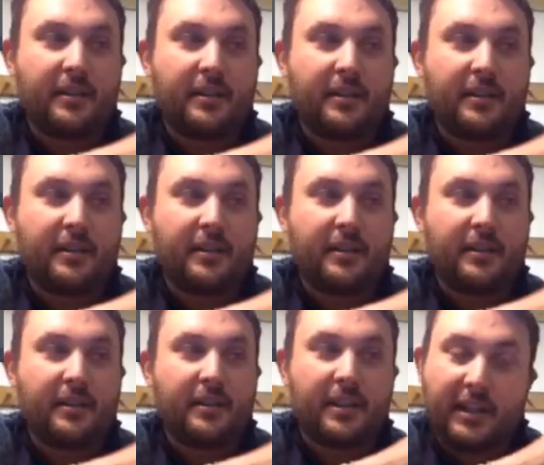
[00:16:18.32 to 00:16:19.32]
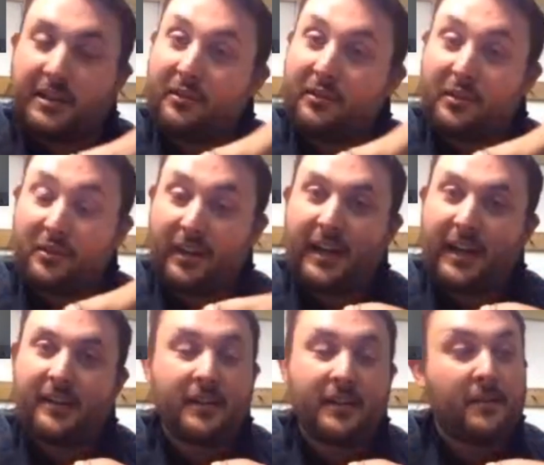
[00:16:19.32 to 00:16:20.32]
So, mm. yeah, don't do
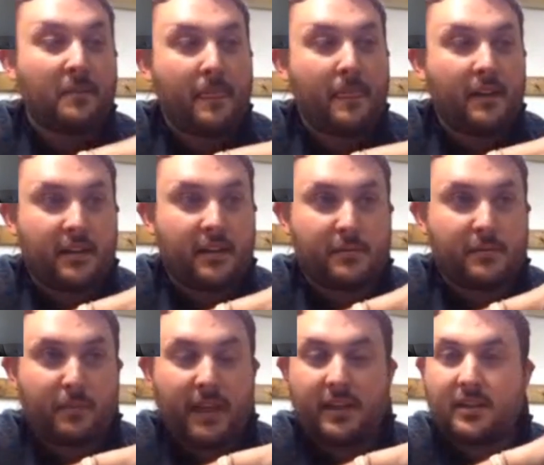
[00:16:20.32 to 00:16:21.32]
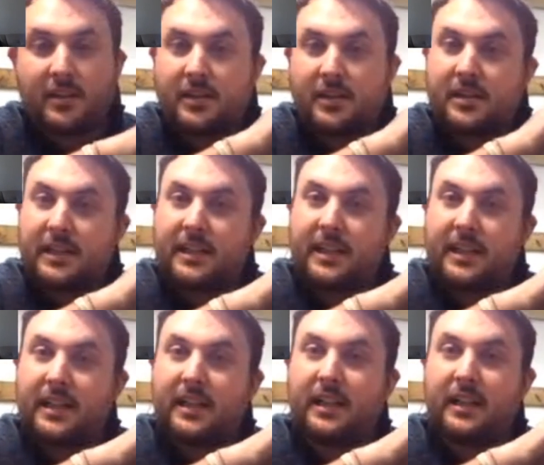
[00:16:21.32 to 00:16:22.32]
that. It's better to just sit
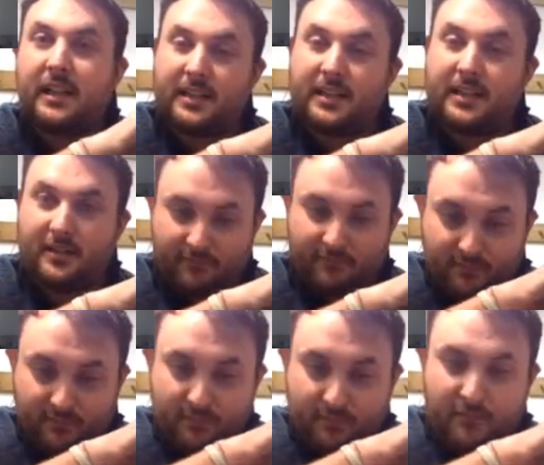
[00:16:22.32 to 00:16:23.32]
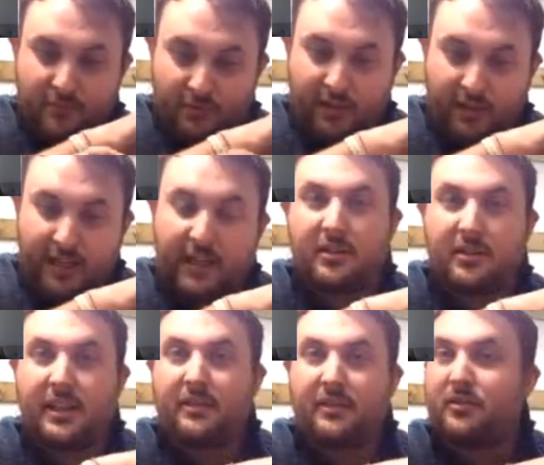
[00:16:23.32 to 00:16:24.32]
it, let it dry
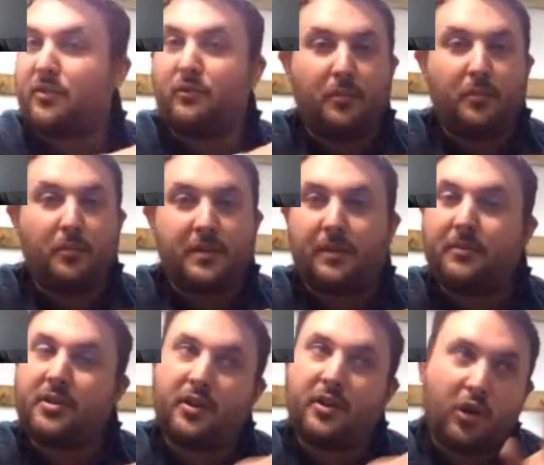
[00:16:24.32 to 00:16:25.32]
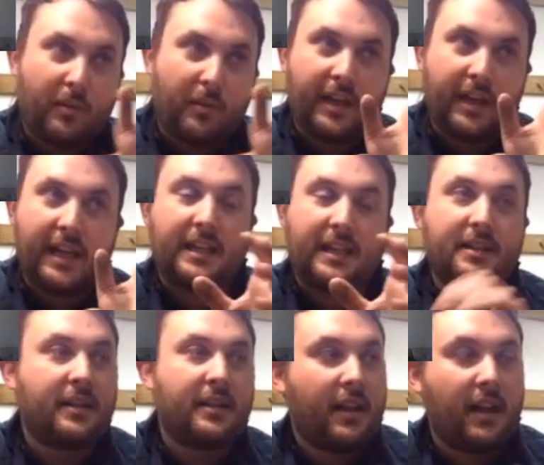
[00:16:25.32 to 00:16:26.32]
naturally in sort of room temperature, not by
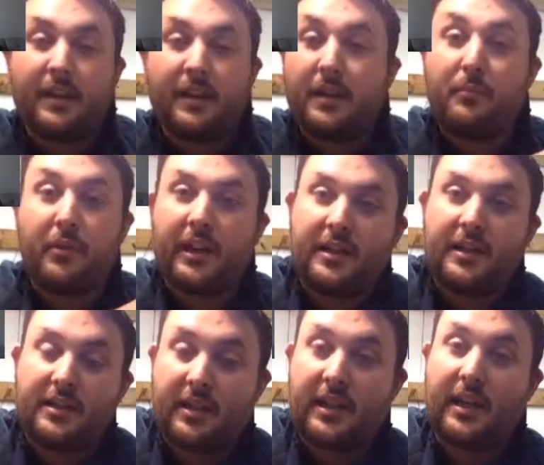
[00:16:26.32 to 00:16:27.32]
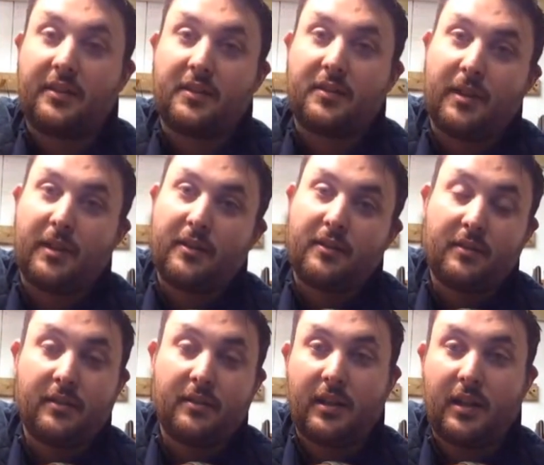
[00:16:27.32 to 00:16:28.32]
heat, and then bring it into your gunsmith,
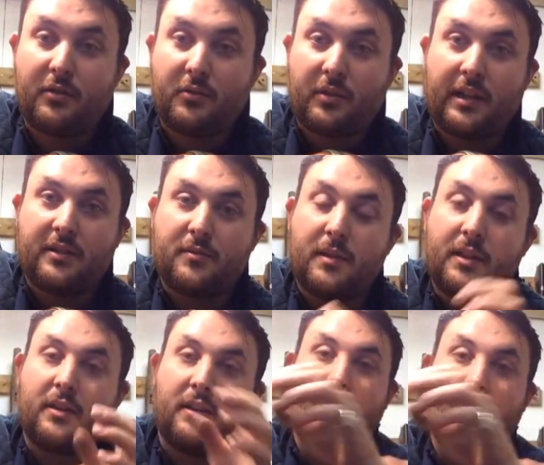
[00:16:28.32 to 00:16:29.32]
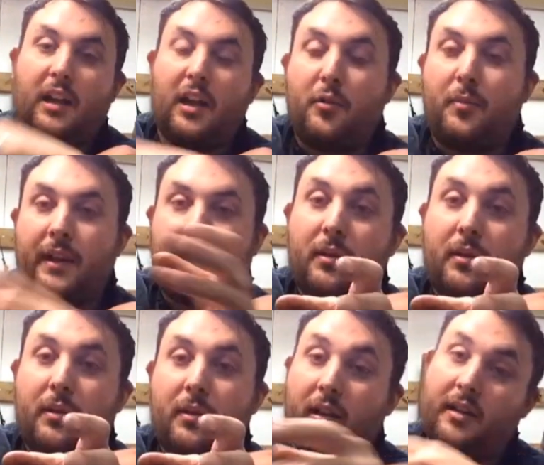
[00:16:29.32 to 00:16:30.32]
your local gunsmith, and they'll open it
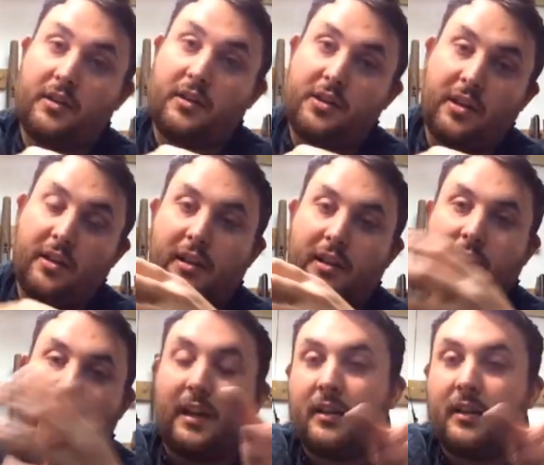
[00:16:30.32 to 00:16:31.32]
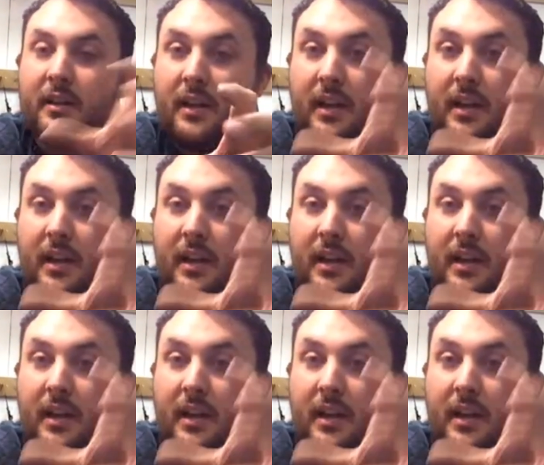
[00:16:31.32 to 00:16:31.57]
up, like I showed earlier,